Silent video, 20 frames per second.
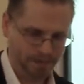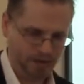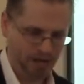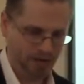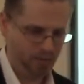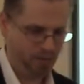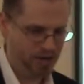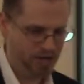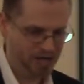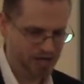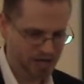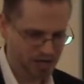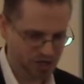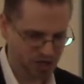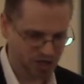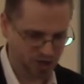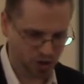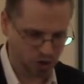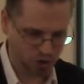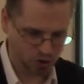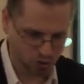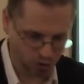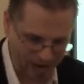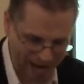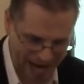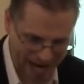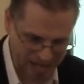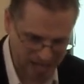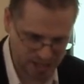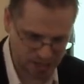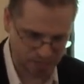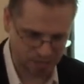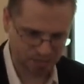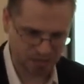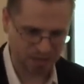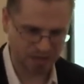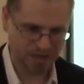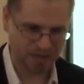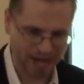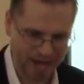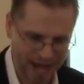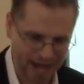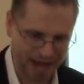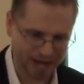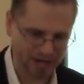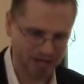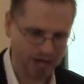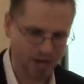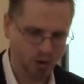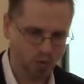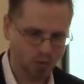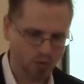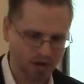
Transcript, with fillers: And we need to grasp that.